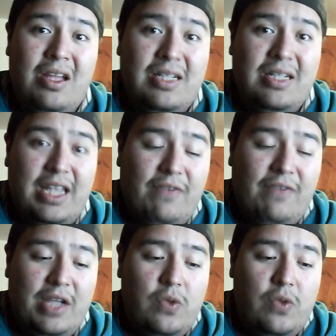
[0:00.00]
take the
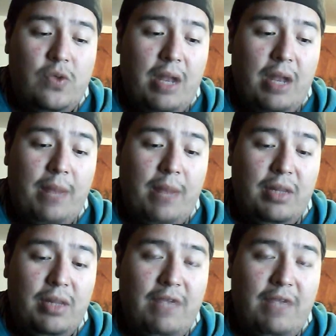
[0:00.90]
fight to him, and I believe